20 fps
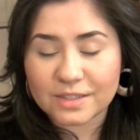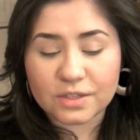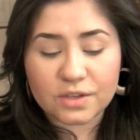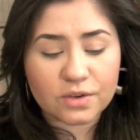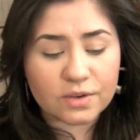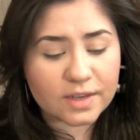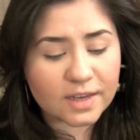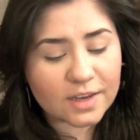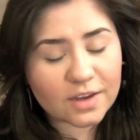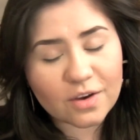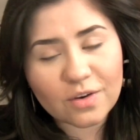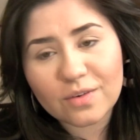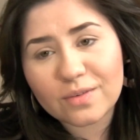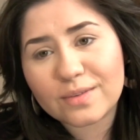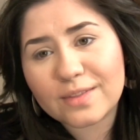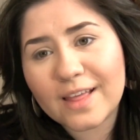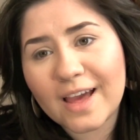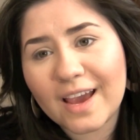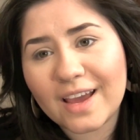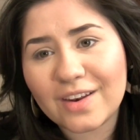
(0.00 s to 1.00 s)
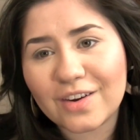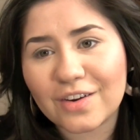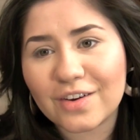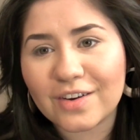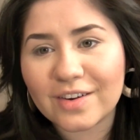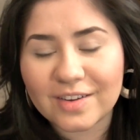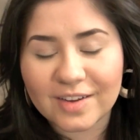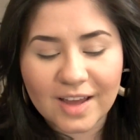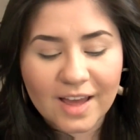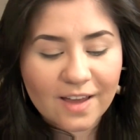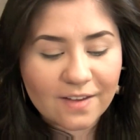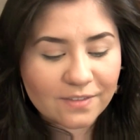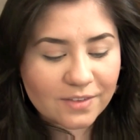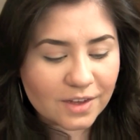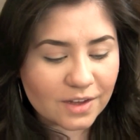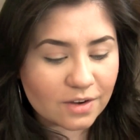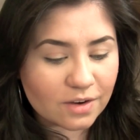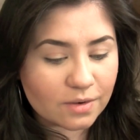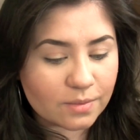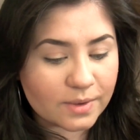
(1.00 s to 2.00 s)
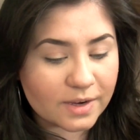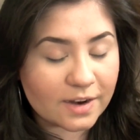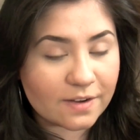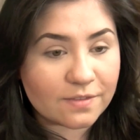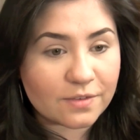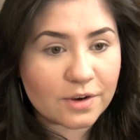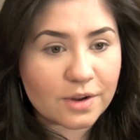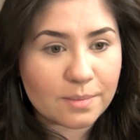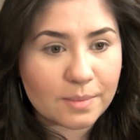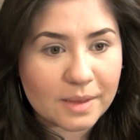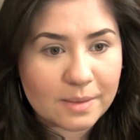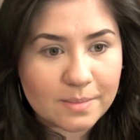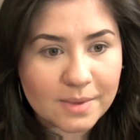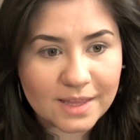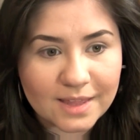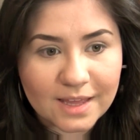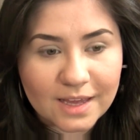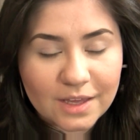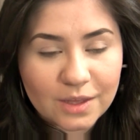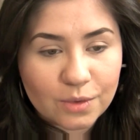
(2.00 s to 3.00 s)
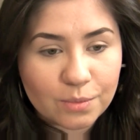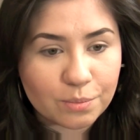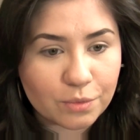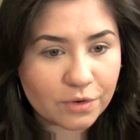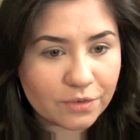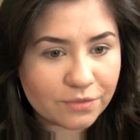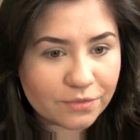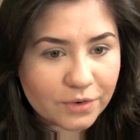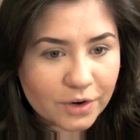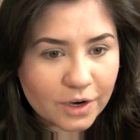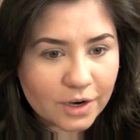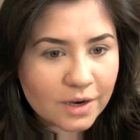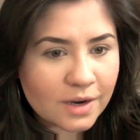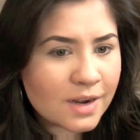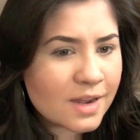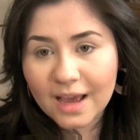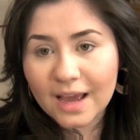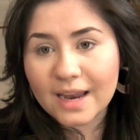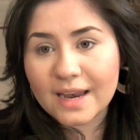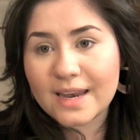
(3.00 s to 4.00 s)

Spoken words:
So you can go lighter or heavier, whatever it may be that you prefer.